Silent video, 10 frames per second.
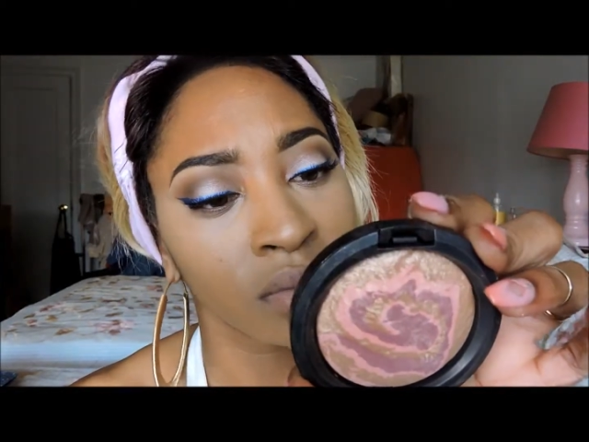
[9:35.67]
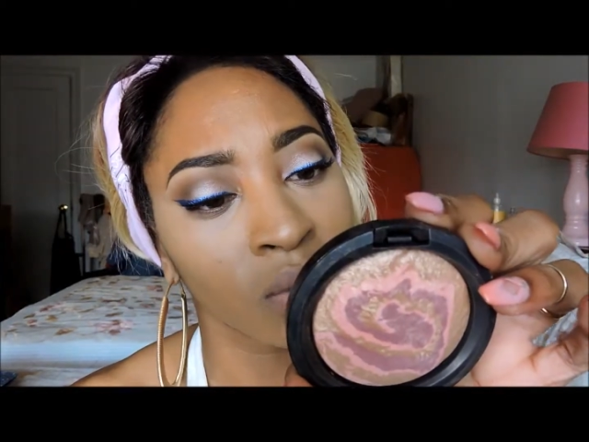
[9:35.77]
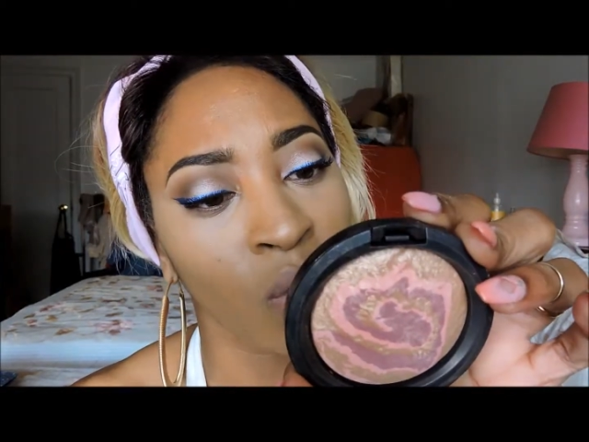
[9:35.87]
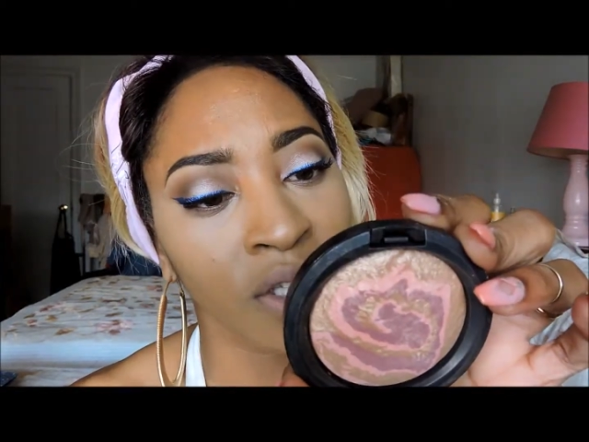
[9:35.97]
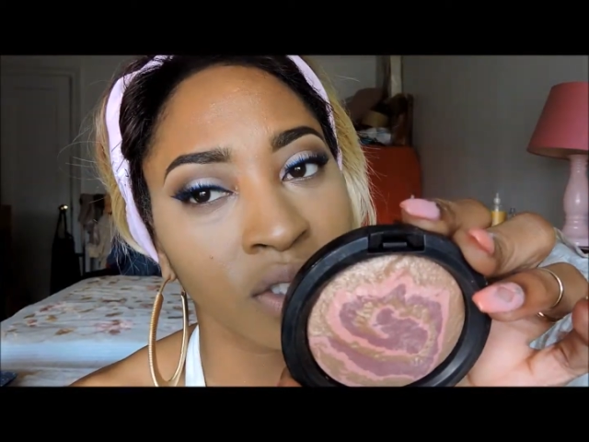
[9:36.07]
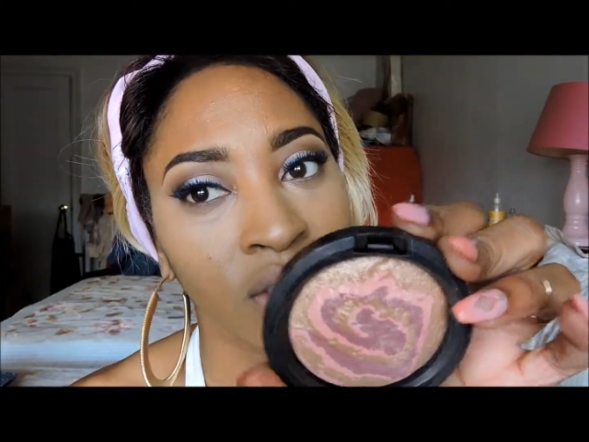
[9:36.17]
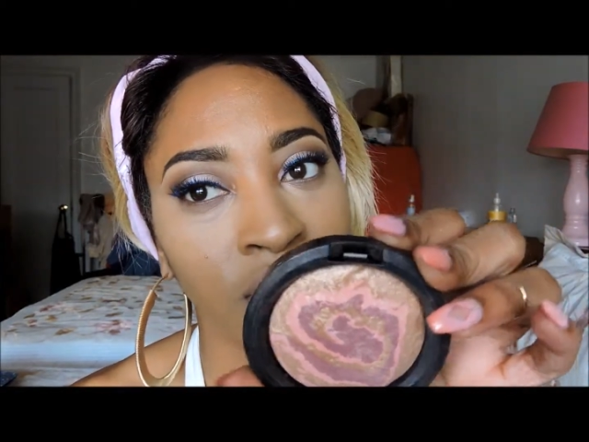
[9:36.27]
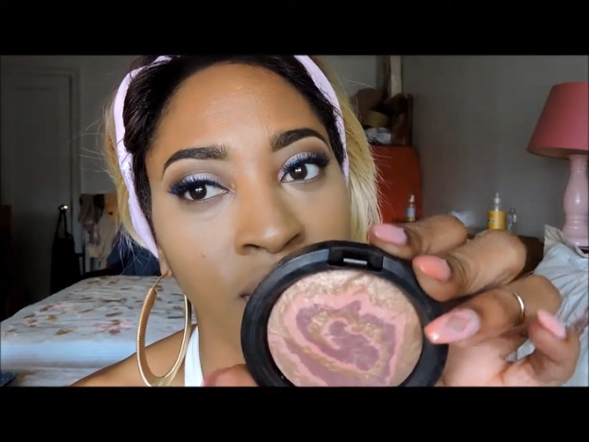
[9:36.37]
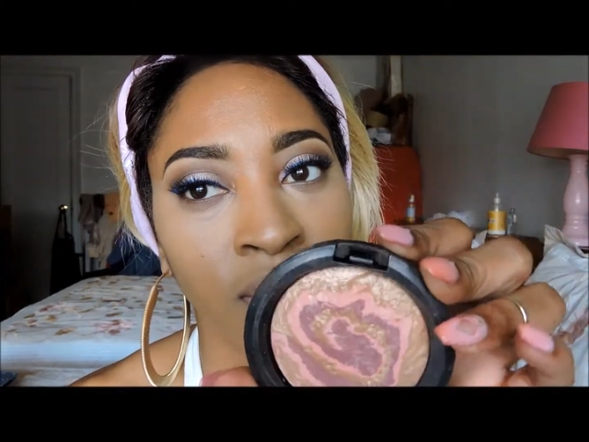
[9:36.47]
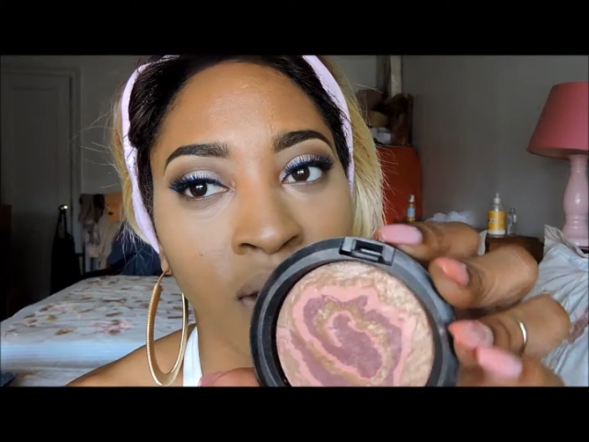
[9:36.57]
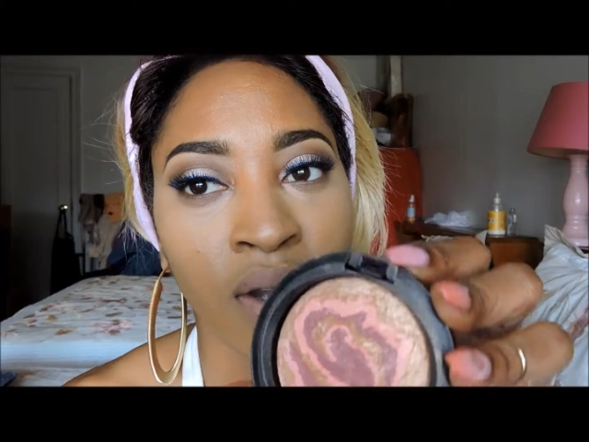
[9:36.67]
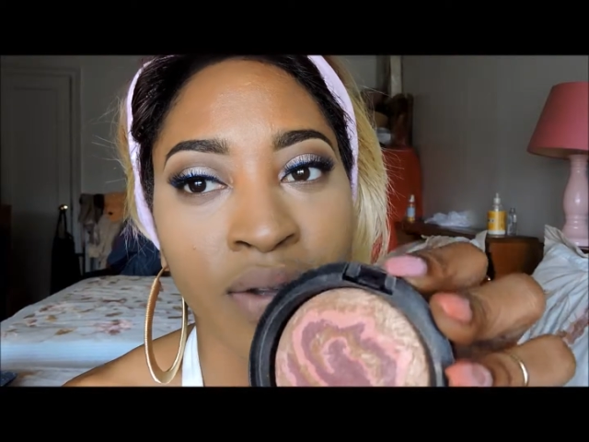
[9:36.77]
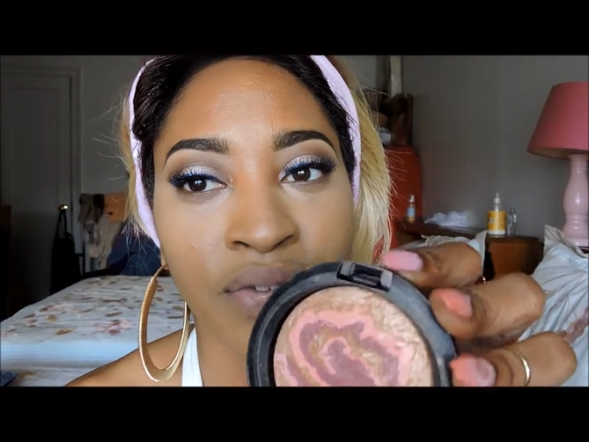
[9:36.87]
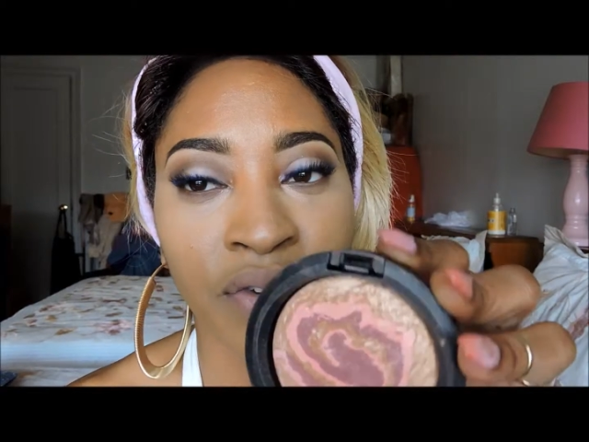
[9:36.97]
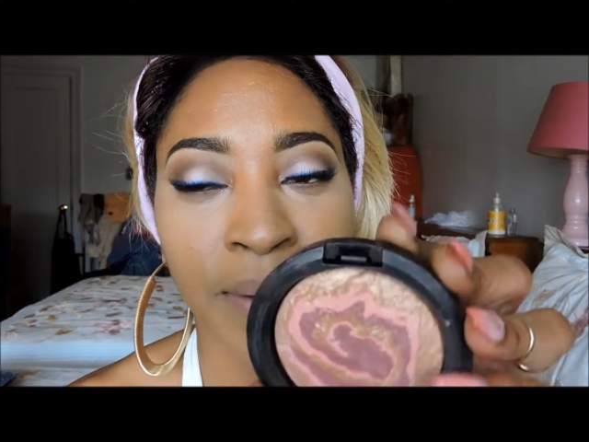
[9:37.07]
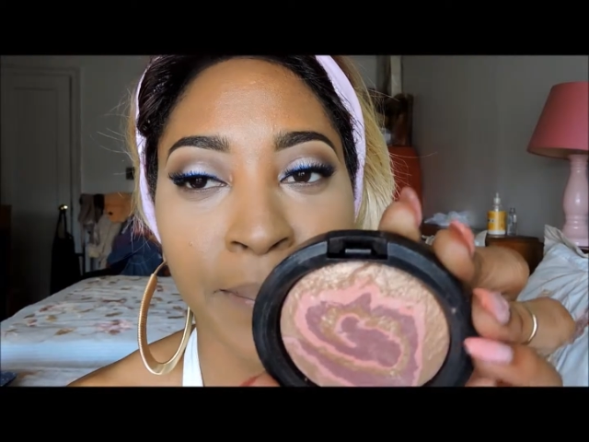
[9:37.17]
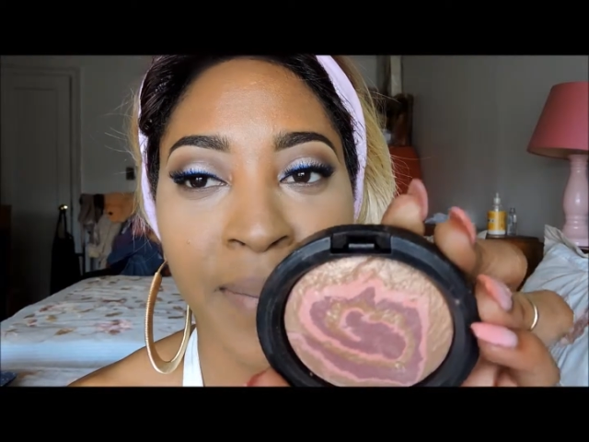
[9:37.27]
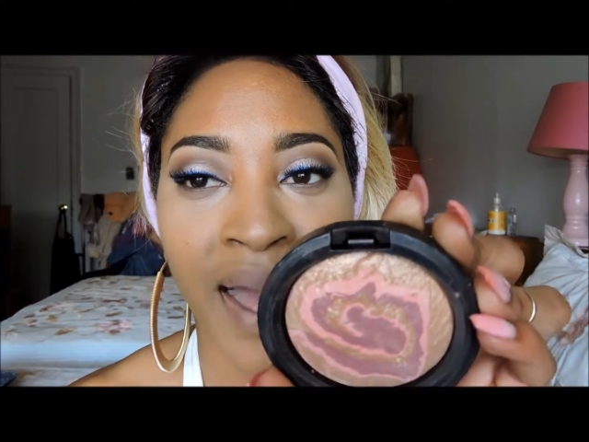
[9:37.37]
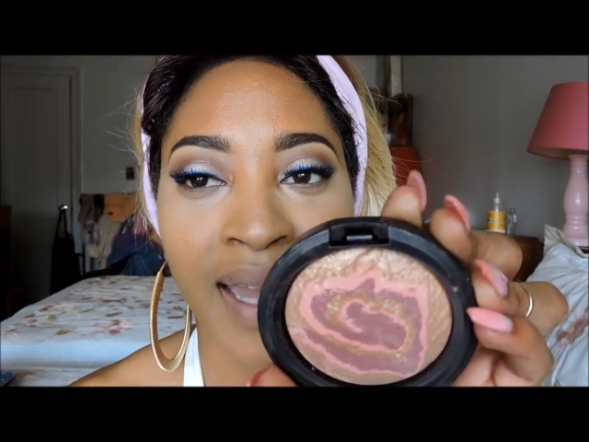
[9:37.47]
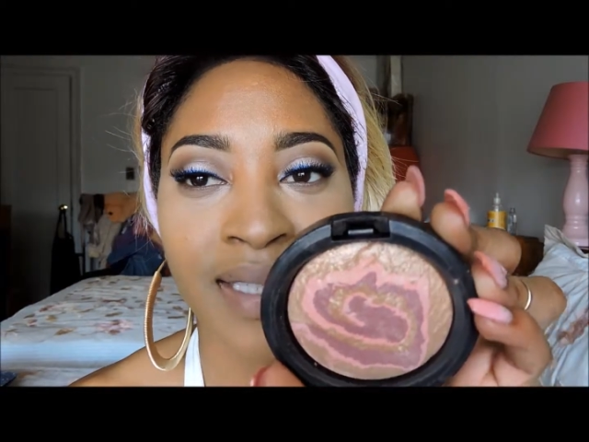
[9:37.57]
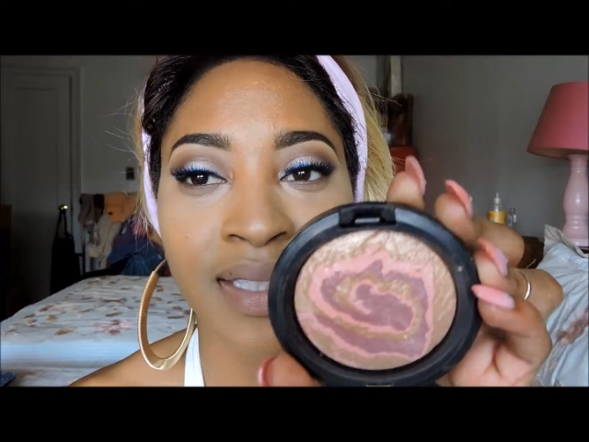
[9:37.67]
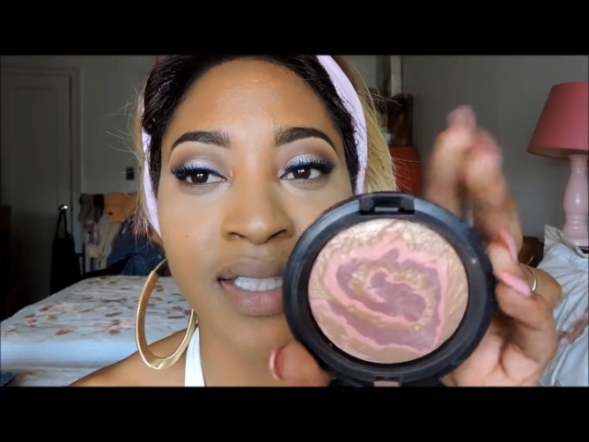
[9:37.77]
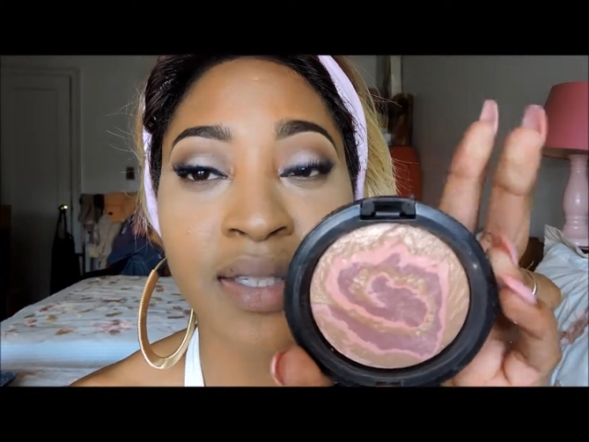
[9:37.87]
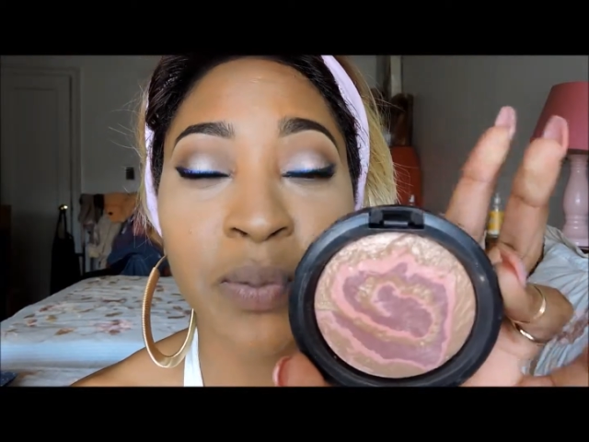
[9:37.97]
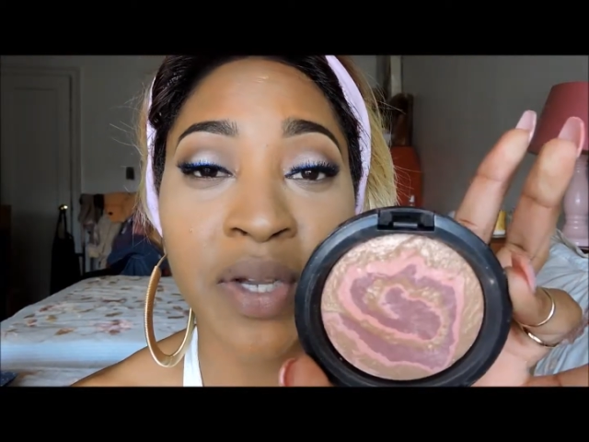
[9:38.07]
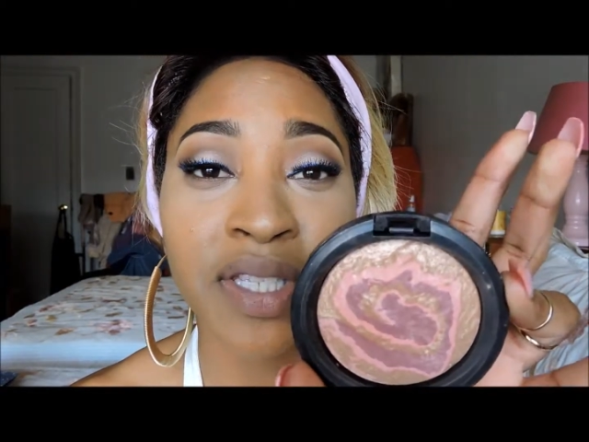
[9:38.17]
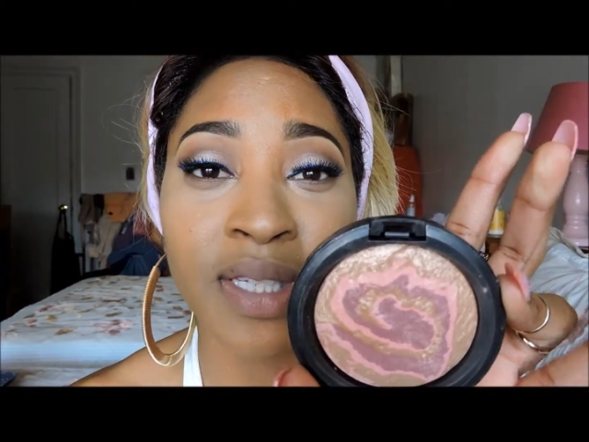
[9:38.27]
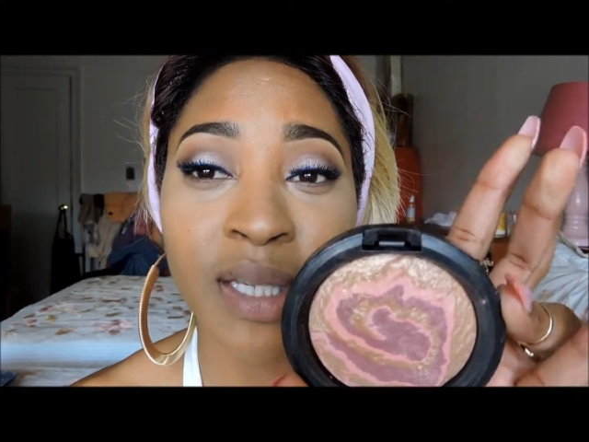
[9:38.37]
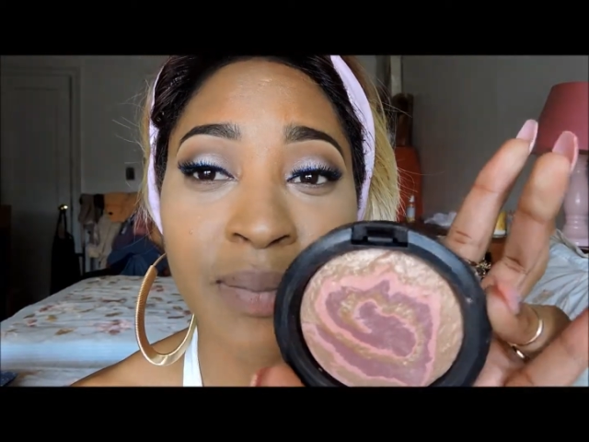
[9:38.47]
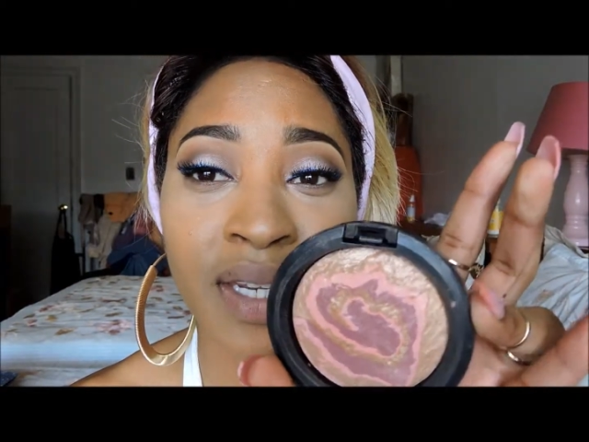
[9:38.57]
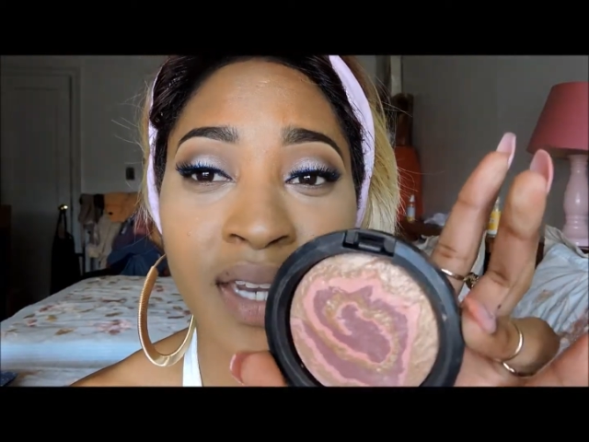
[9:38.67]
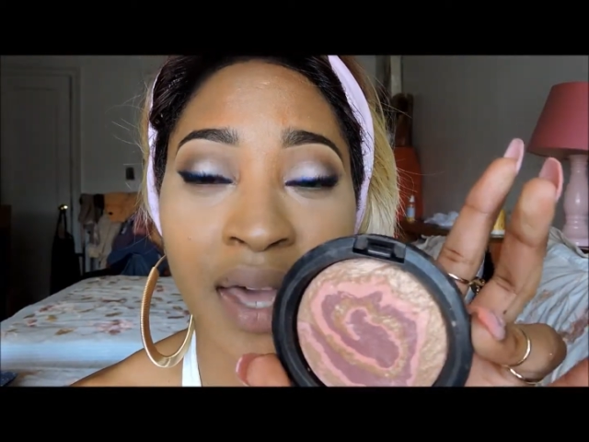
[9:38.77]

Wonder from MAC. This was a limited.